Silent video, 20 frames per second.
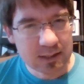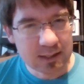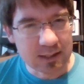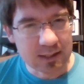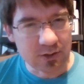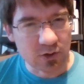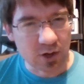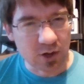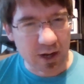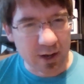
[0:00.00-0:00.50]

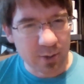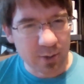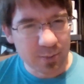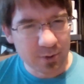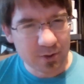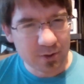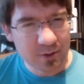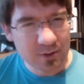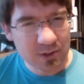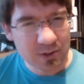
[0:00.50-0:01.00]
in
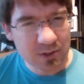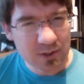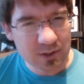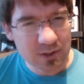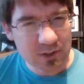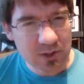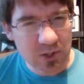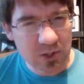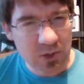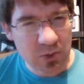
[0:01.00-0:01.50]
cryobirths.
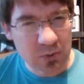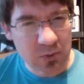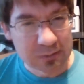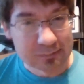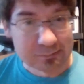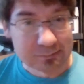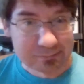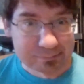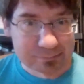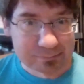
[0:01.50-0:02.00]
So,
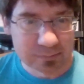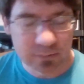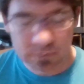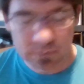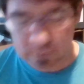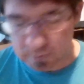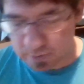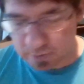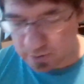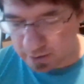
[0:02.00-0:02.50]

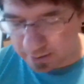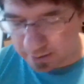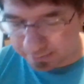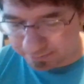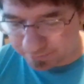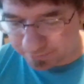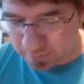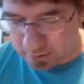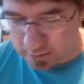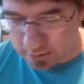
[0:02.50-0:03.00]
you know,
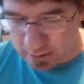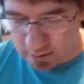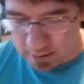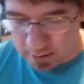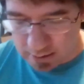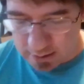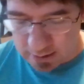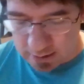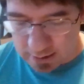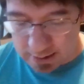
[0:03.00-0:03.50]

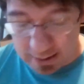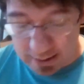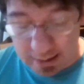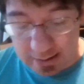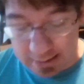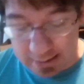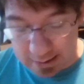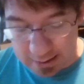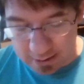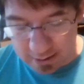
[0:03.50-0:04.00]
in
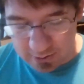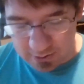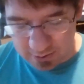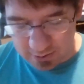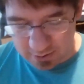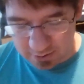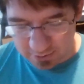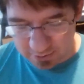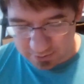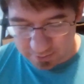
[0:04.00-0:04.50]
any
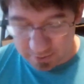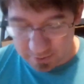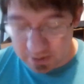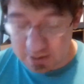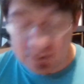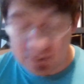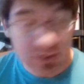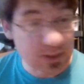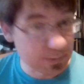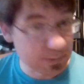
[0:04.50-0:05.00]
case, but
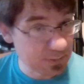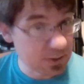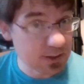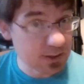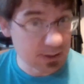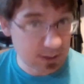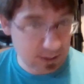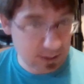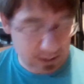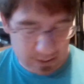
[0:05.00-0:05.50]
this is
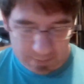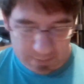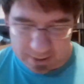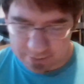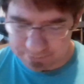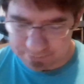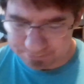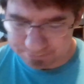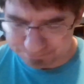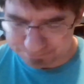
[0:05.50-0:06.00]
something to think
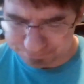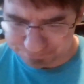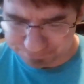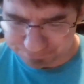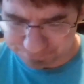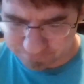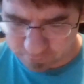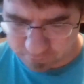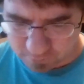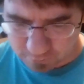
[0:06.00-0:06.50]
about.
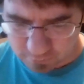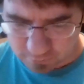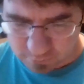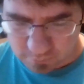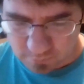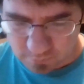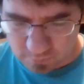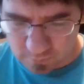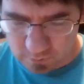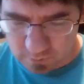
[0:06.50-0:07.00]

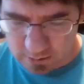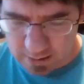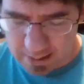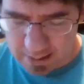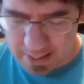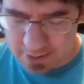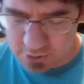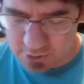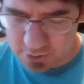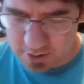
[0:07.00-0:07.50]

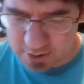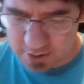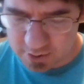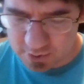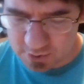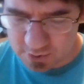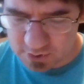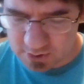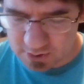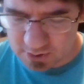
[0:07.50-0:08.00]
Enter a
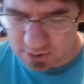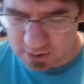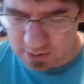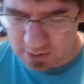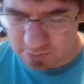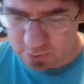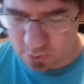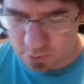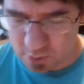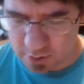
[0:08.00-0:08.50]
new
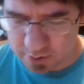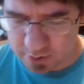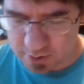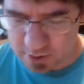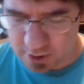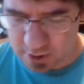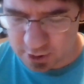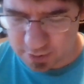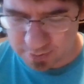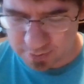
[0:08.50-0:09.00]
system, roll in the
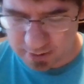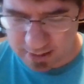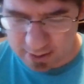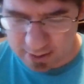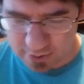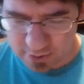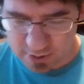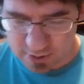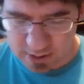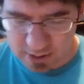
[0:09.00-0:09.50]
Starship
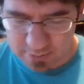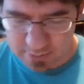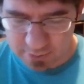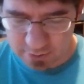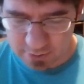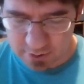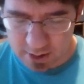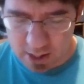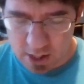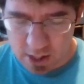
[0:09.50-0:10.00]
Encounters
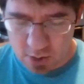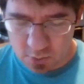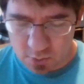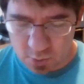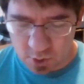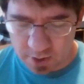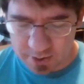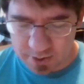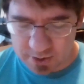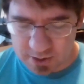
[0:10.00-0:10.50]
table,
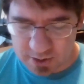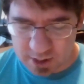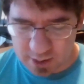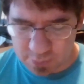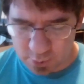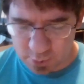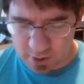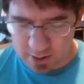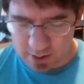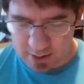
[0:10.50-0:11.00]
roll in the
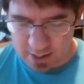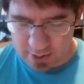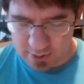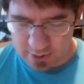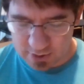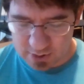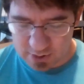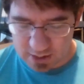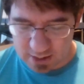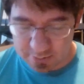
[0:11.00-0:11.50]
Starport
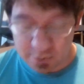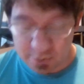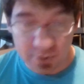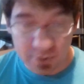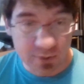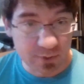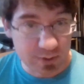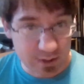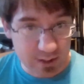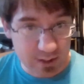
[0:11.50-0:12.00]
Encounters
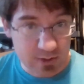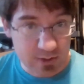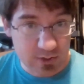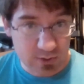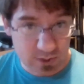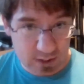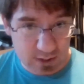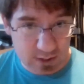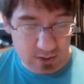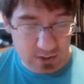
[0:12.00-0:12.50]
table as
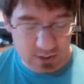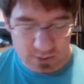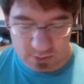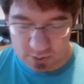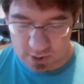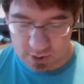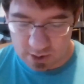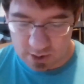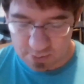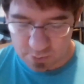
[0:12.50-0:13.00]
you get to the new
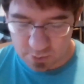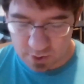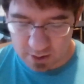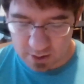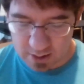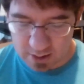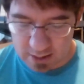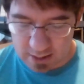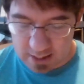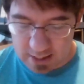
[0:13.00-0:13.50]

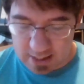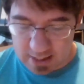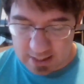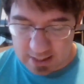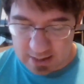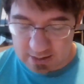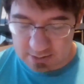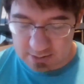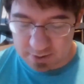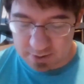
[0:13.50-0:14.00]
starport,
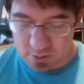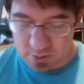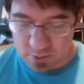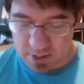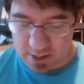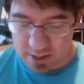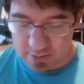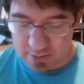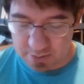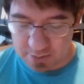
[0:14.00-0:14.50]
and then spend a
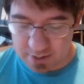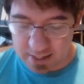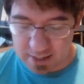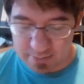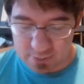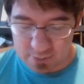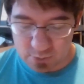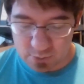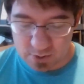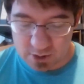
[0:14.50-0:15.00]
week on the
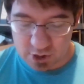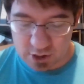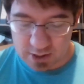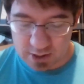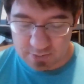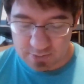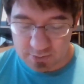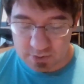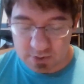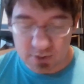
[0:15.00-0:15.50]
planet between
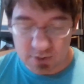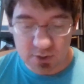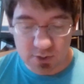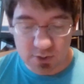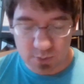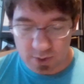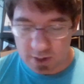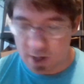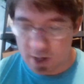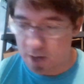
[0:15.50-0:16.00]
ships
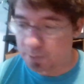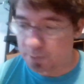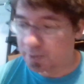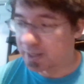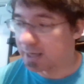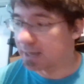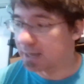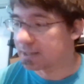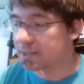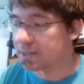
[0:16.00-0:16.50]
doing
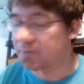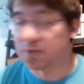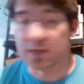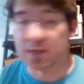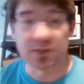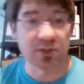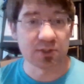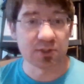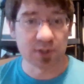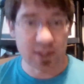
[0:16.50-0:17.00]
on-planet
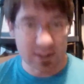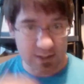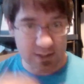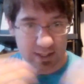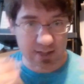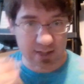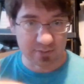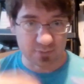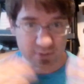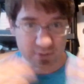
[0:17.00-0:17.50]
activities. So that's
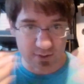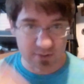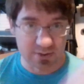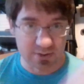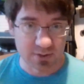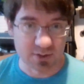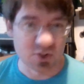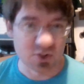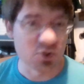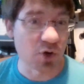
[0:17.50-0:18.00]
kind of the
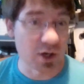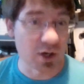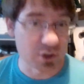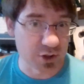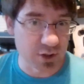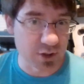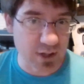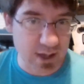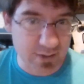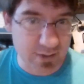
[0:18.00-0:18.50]

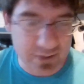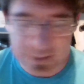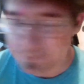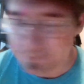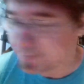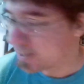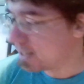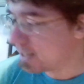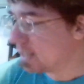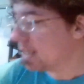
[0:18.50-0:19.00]
structure of it.
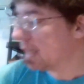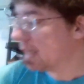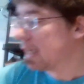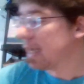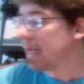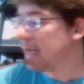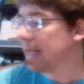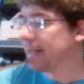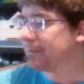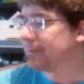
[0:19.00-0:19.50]

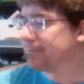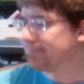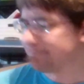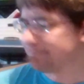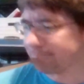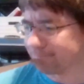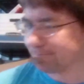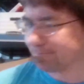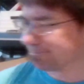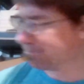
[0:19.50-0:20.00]
Um,
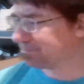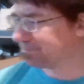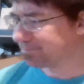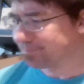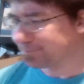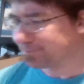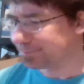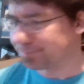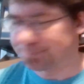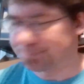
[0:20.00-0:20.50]

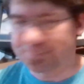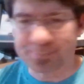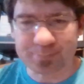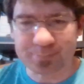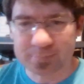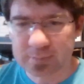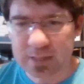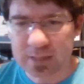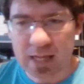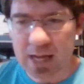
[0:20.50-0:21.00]

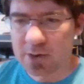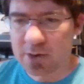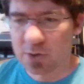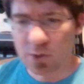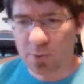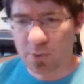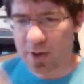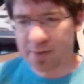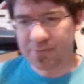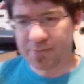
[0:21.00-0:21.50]
I don't
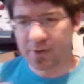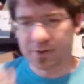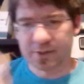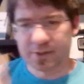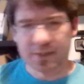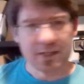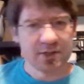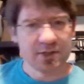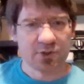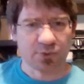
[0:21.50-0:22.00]
know why I felt
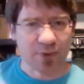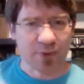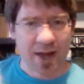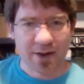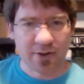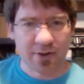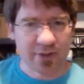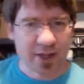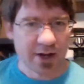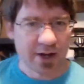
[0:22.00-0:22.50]
a need to
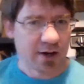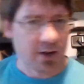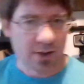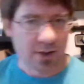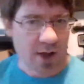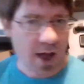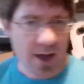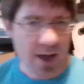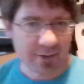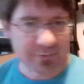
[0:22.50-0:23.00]
rattle that all
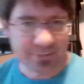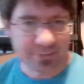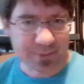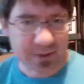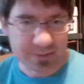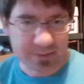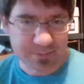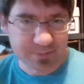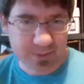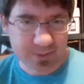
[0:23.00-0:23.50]
off,
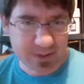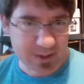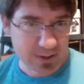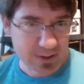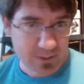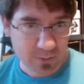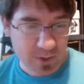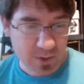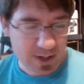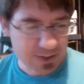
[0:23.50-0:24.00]
but
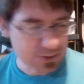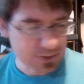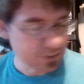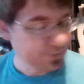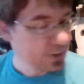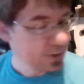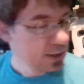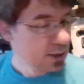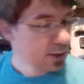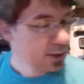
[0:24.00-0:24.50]
there it was.
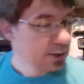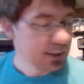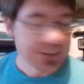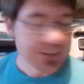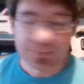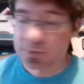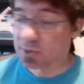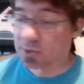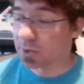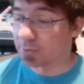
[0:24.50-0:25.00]

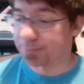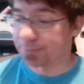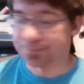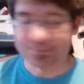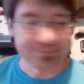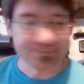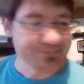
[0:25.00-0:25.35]
Okay, so